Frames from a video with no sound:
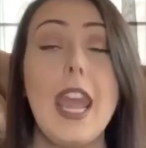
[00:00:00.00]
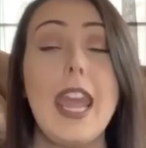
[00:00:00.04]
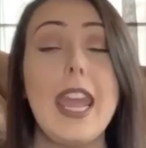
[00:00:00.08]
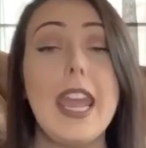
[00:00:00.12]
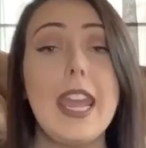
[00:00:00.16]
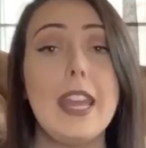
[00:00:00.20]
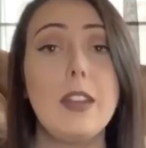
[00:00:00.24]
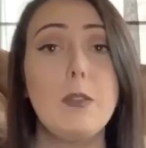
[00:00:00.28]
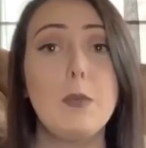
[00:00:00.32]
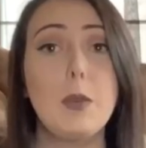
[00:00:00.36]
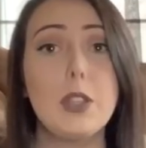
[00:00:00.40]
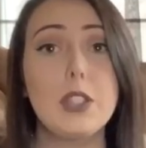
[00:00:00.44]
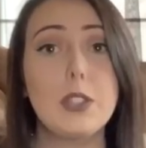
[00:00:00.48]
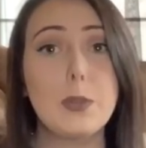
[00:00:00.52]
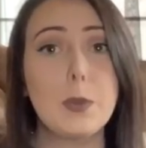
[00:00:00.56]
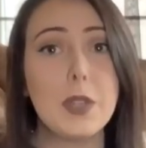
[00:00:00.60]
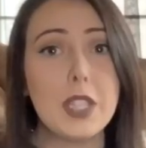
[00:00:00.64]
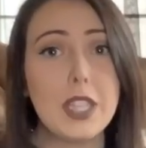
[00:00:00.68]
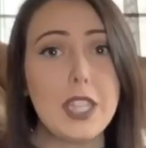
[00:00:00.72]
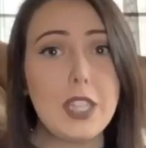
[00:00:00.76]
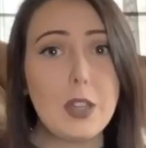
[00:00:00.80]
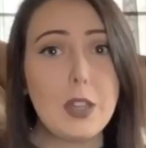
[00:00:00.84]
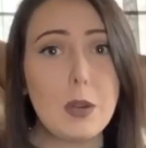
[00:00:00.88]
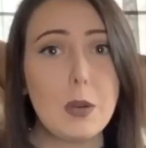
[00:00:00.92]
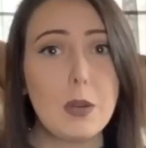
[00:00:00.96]
And what's
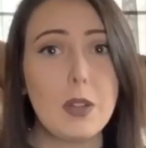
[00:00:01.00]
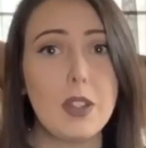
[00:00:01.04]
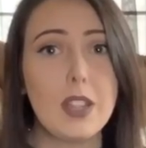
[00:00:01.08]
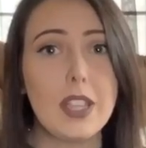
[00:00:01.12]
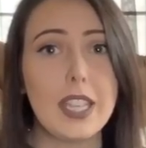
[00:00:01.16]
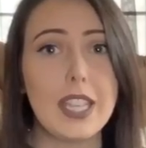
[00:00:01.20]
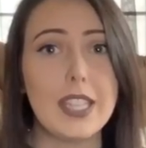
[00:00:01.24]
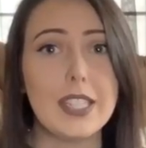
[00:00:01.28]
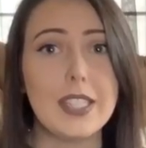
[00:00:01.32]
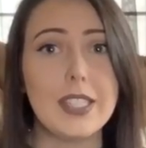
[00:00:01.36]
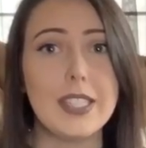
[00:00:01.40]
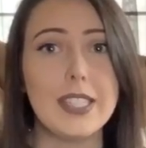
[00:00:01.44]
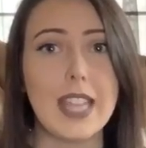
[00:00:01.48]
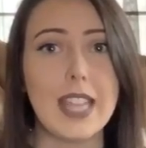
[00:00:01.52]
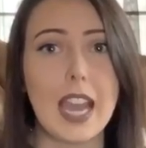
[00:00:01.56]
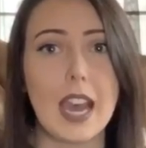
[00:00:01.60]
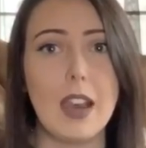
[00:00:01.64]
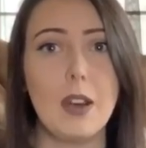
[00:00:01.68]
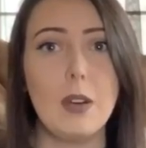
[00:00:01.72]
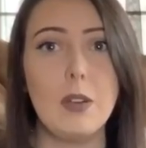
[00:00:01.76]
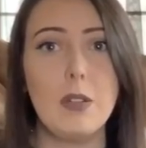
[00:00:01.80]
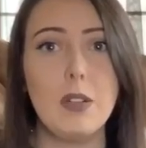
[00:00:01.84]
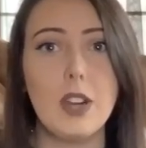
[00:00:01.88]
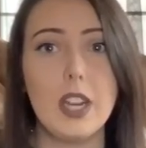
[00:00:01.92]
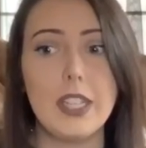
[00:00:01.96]
really cool is
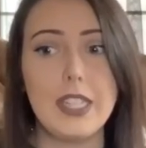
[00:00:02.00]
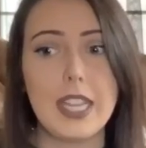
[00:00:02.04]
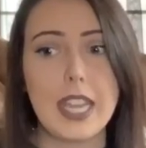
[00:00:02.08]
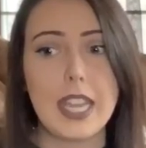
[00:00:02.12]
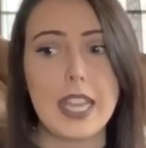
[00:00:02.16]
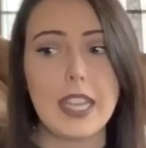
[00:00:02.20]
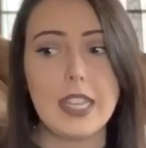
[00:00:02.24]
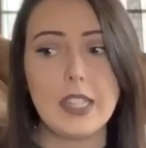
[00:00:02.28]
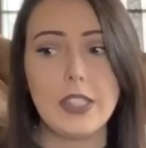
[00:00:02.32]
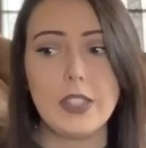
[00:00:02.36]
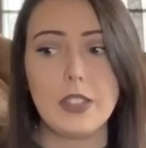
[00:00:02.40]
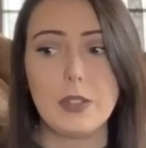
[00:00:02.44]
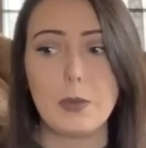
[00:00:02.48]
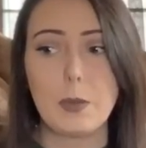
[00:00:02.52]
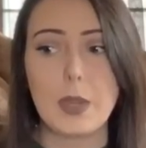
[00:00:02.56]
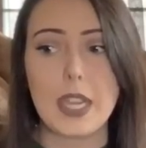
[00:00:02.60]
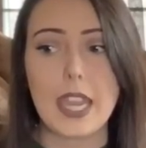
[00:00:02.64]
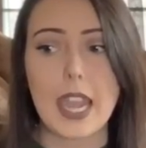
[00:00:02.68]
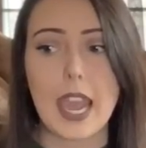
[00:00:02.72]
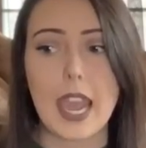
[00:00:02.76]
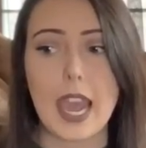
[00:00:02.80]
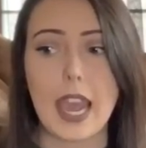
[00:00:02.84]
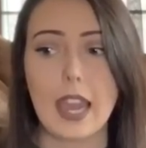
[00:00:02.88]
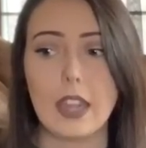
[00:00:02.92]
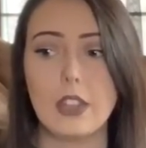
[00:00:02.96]
nowadays
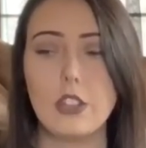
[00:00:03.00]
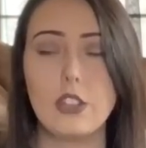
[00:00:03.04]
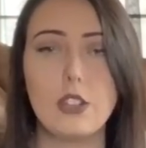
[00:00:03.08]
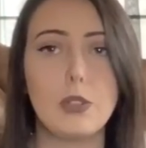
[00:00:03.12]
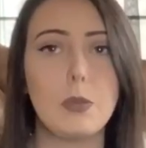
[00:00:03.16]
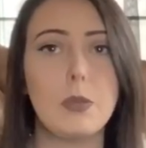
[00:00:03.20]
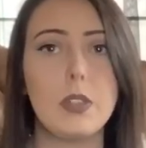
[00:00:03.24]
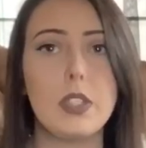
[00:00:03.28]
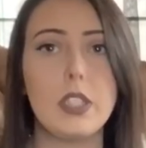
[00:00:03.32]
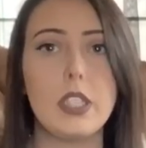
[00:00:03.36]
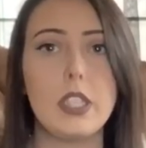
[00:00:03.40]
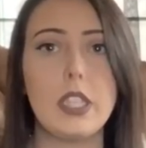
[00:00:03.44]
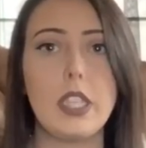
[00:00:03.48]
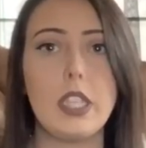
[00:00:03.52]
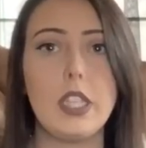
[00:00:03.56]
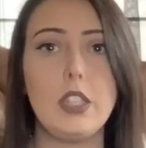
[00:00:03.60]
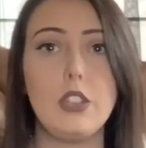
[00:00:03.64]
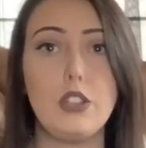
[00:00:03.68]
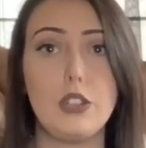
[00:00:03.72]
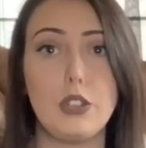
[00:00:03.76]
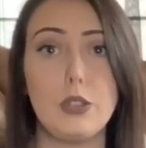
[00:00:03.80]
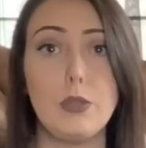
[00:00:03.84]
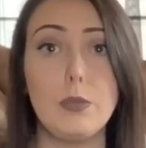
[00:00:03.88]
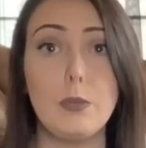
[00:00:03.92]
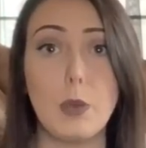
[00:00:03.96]
we actually
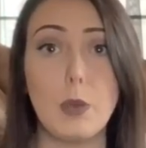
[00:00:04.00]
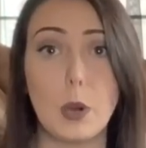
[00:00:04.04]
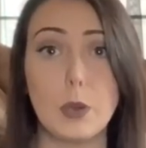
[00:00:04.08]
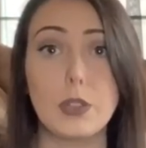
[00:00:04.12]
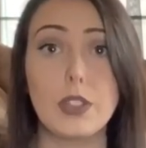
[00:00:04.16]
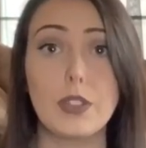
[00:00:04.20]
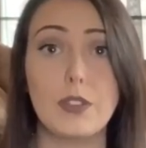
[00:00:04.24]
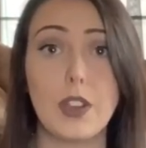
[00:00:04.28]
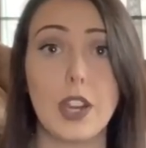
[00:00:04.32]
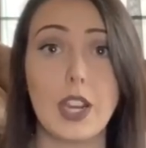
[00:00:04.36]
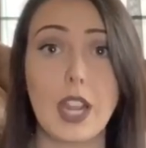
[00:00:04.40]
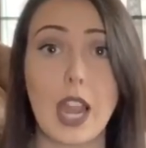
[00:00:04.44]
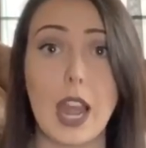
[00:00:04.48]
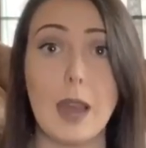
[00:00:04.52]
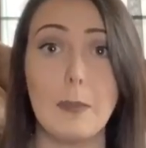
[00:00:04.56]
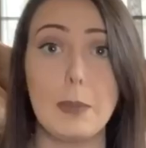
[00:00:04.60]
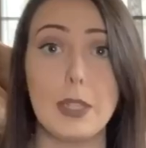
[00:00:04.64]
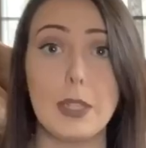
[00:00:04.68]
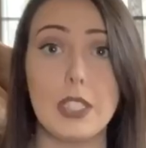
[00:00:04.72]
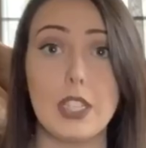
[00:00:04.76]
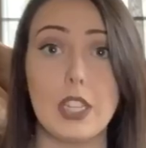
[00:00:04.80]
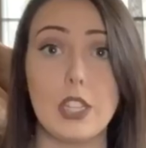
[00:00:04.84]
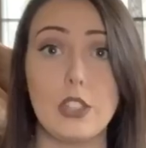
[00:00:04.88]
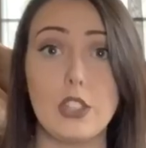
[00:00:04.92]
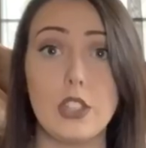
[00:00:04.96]
do most of our
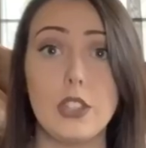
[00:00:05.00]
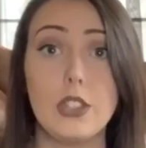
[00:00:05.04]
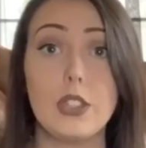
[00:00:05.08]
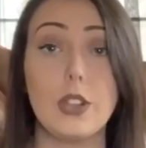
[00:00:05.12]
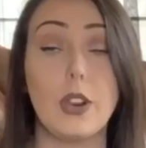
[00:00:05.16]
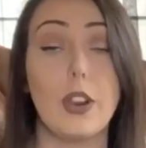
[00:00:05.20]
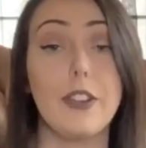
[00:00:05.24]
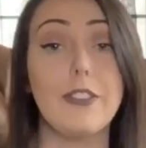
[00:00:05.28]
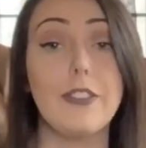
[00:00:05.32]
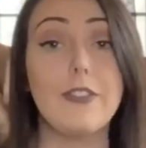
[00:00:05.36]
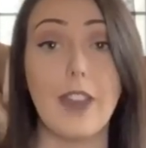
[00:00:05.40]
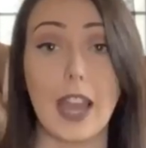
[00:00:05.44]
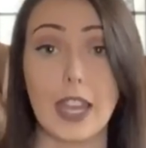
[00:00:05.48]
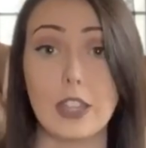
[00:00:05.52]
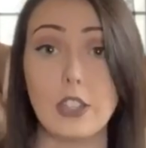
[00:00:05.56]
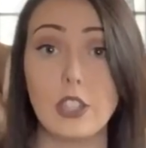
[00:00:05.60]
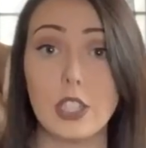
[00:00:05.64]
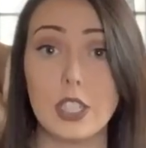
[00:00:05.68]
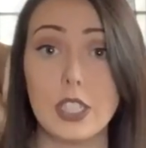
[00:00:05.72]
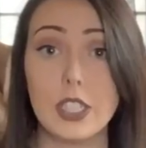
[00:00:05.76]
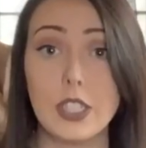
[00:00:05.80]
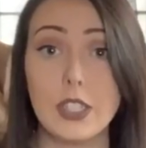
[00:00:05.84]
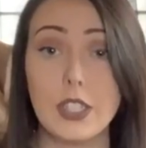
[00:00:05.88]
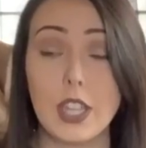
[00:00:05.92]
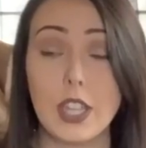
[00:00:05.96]
competitions or our
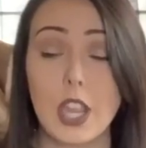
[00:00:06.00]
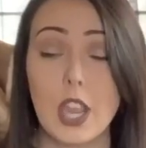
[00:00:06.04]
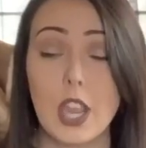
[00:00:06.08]
feishes,